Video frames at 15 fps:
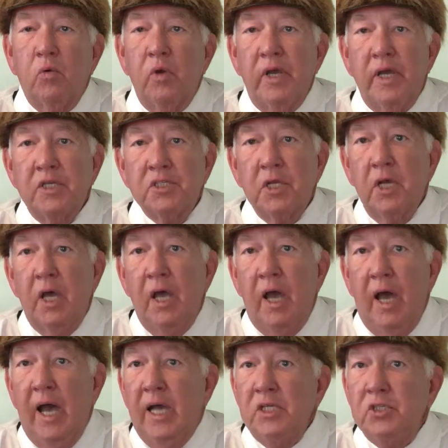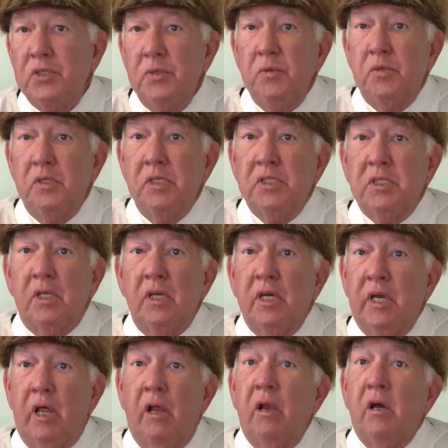West. I shoot this
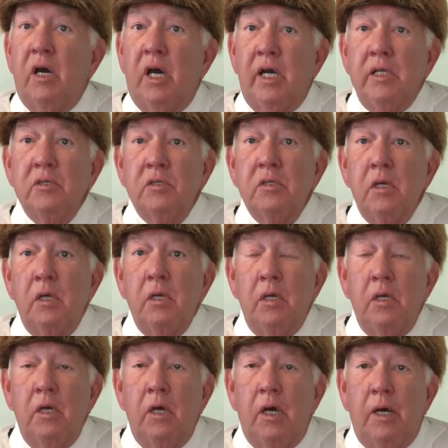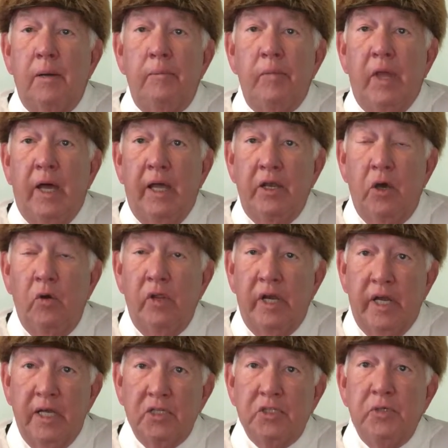gun a lot. I know
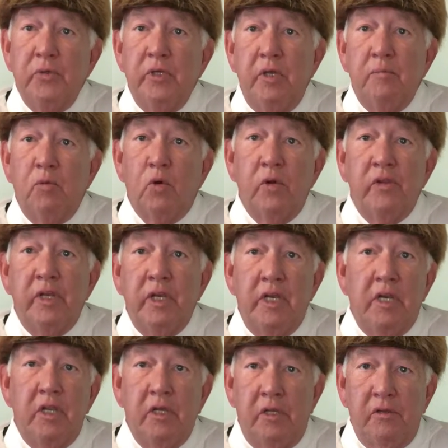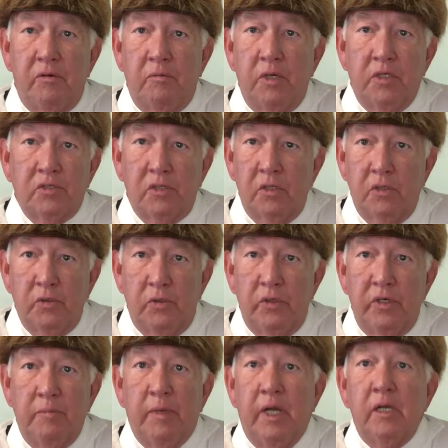that I shoot it more than any other
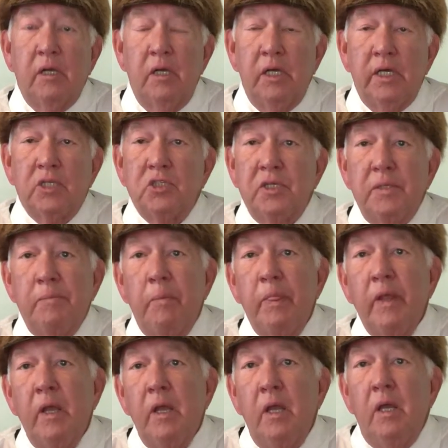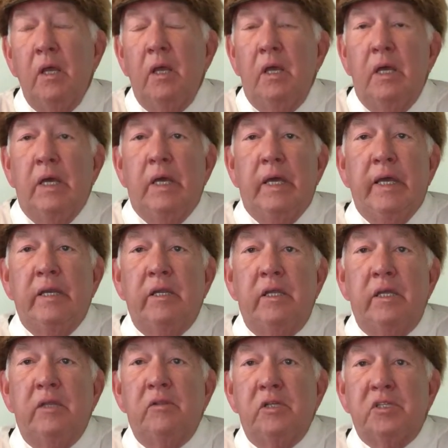muzzleloader in my collection. And
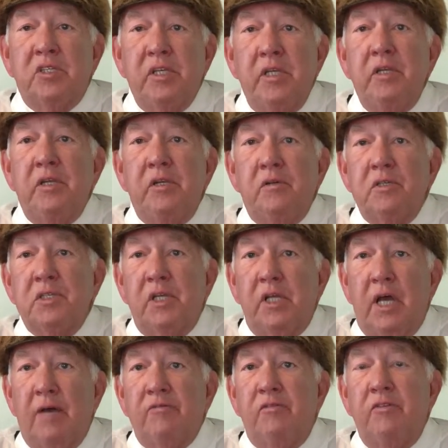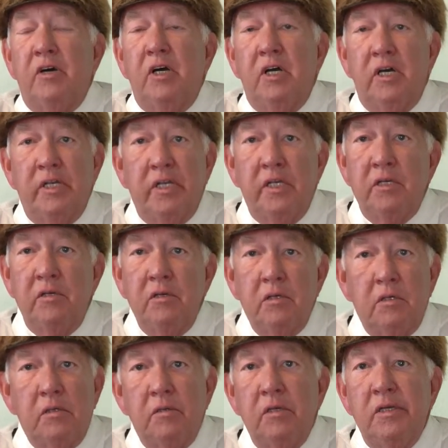in the 10 years that I've hunted
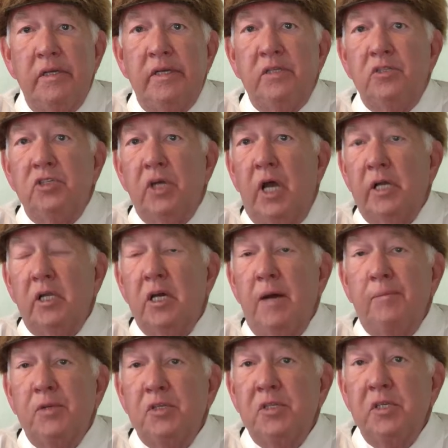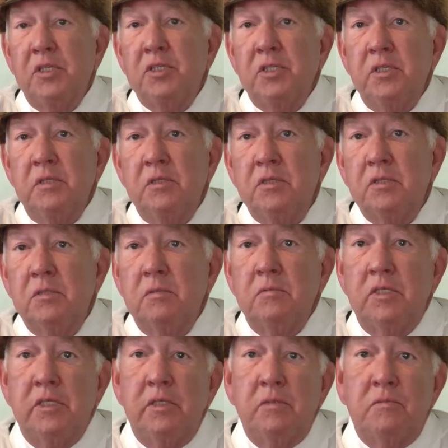and shot competitions
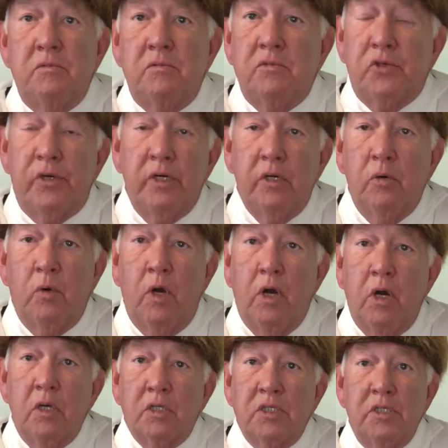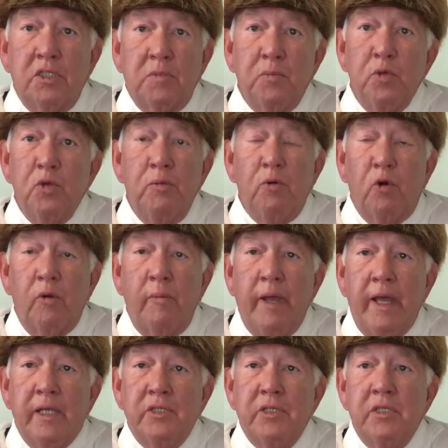and trail walks and smoothbore
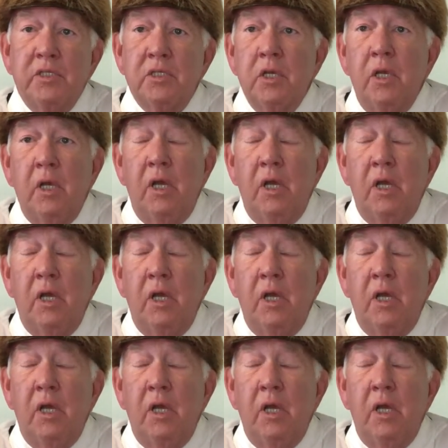matches,